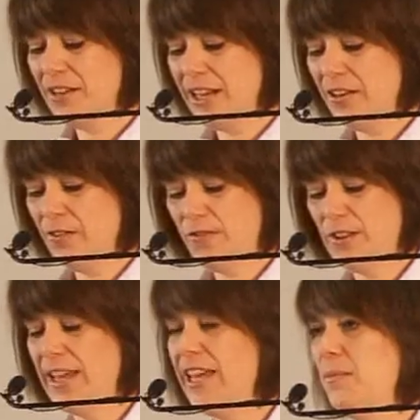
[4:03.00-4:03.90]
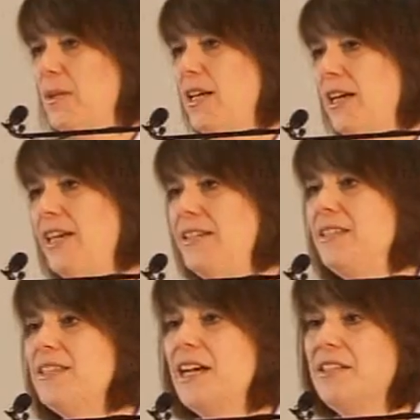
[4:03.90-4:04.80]
great love for them and
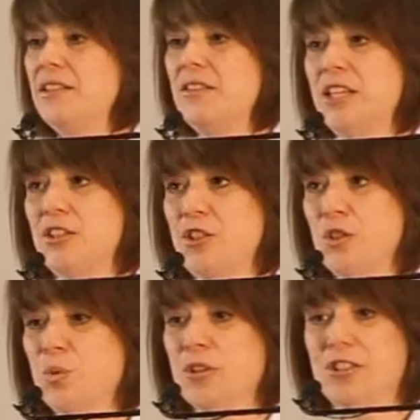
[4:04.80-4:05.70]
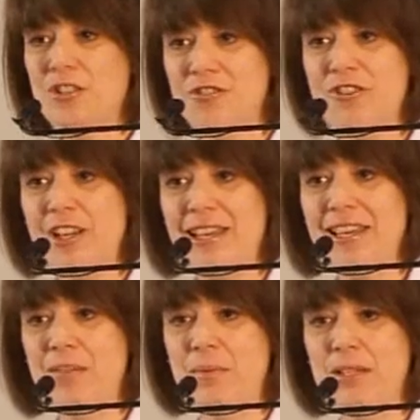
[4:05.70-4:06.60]
deciding that they too wanted to follow
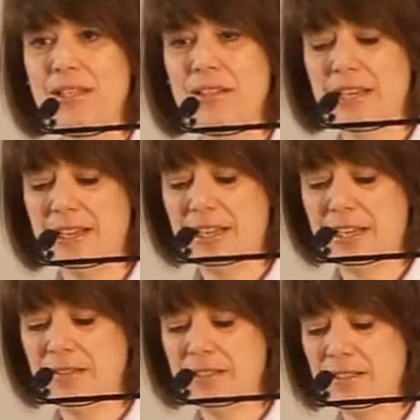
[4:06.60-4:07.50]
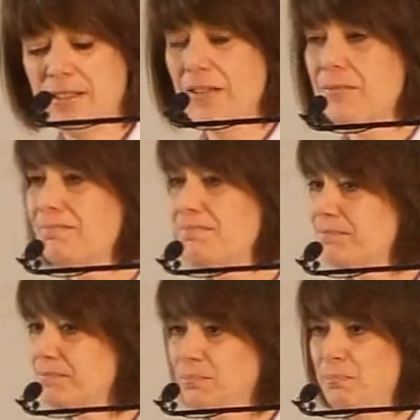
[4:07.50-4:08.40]
him in their lives.
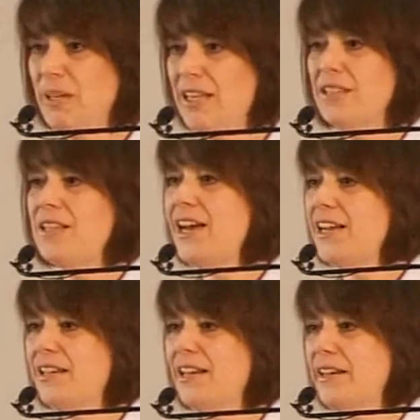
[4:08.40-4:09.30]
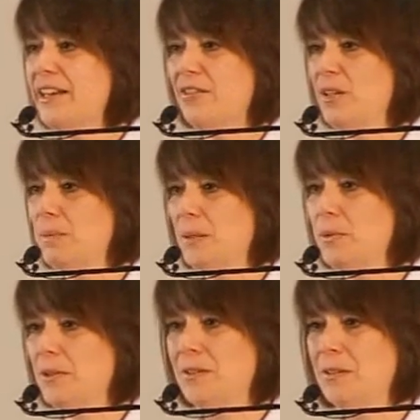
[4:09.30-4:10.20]
Biggest highlight ever,
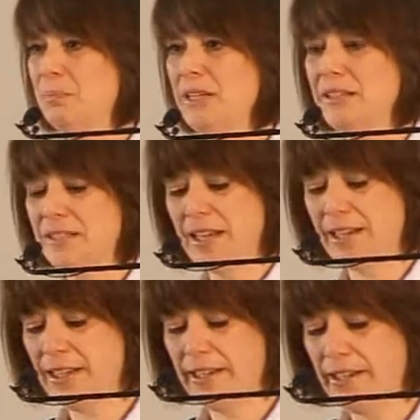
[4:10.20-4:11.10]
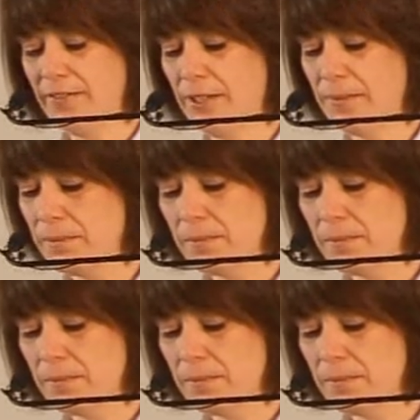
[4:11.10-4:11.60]
people. Biggest highlight ever.